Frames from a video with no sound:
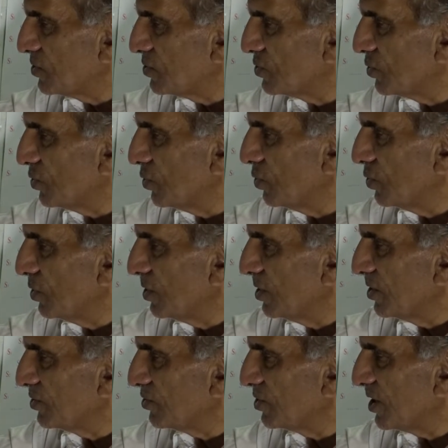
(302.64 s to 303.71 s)
2,
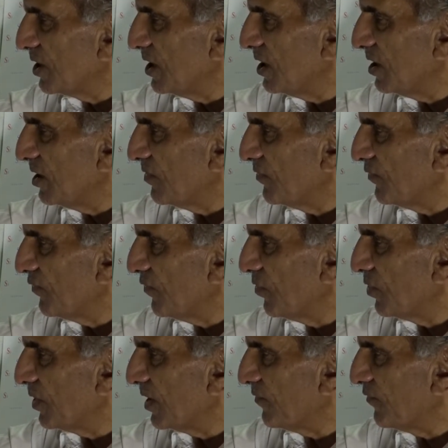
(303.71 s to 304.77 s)
3,
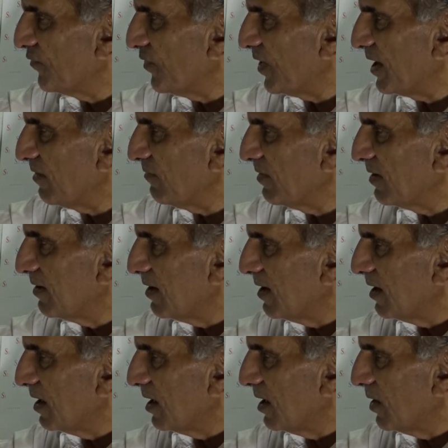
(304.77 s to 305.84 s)
4 and 5,
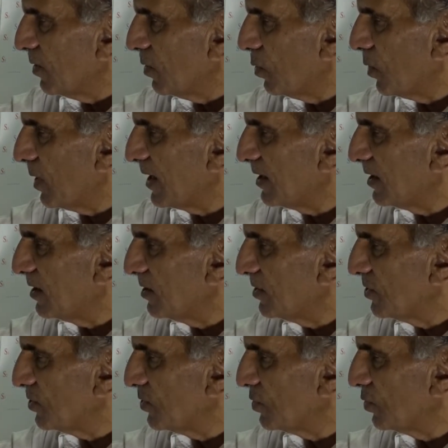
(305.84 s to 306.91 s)
1,
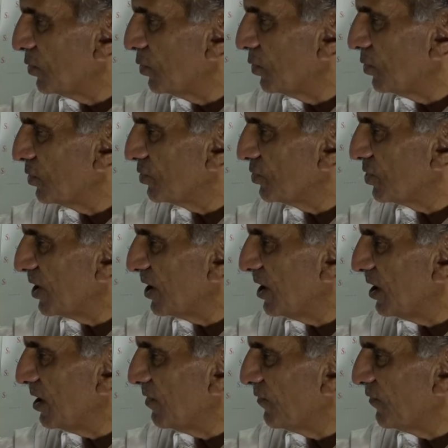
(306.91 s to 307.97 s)
2,
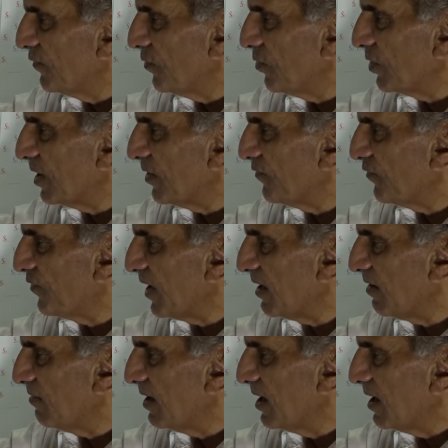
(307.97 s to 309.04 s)
3, 4 and
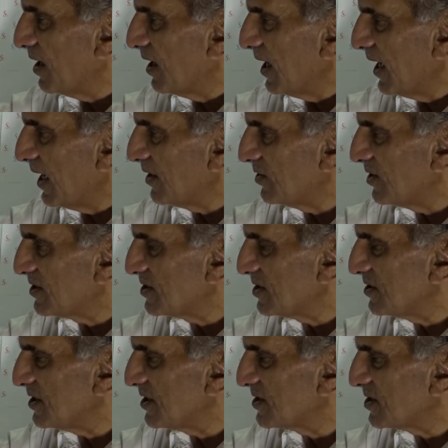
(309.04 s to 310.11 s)
5, and this
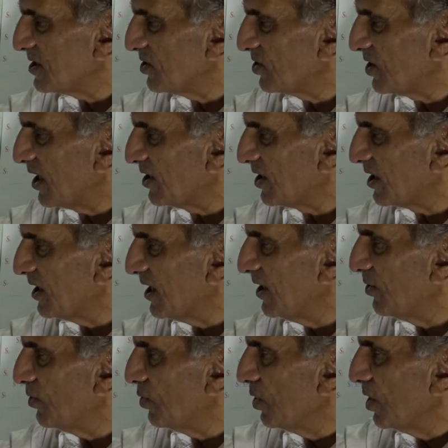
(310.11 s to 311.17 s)
is the synthetic
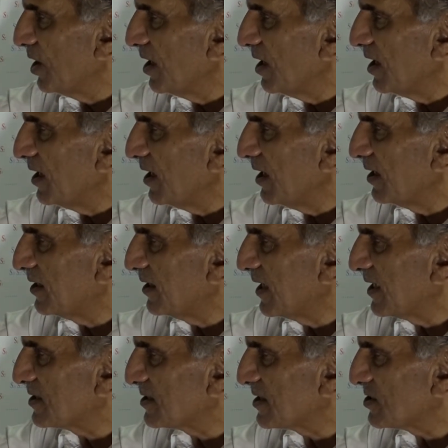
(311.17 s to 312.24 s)
glue. It
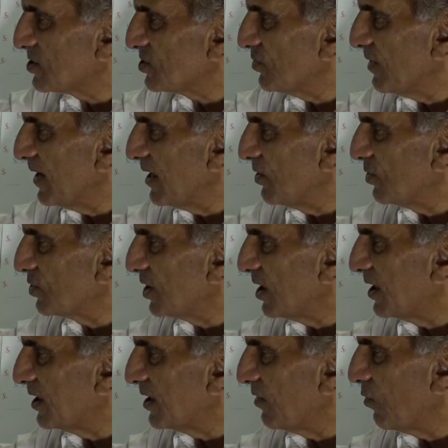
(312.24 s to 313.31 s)
takes us to value
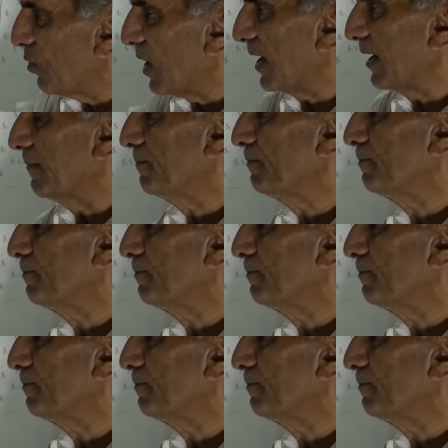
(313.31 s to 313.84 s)
31.